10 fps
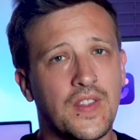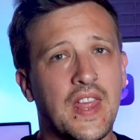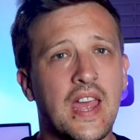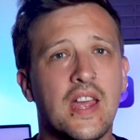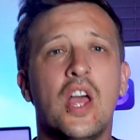For
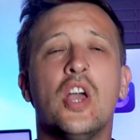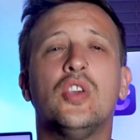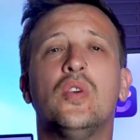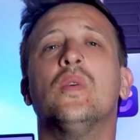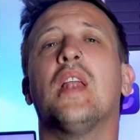that,
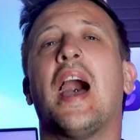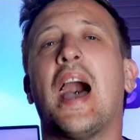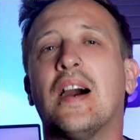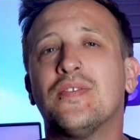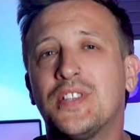you will
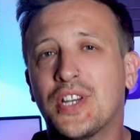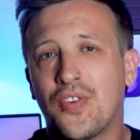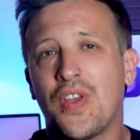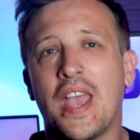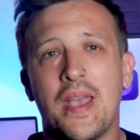have to
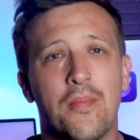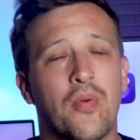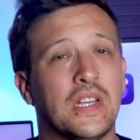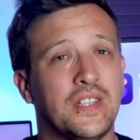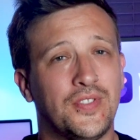create
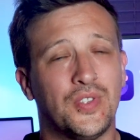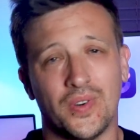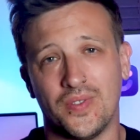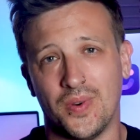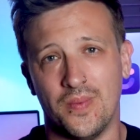impressive
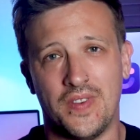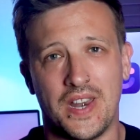short form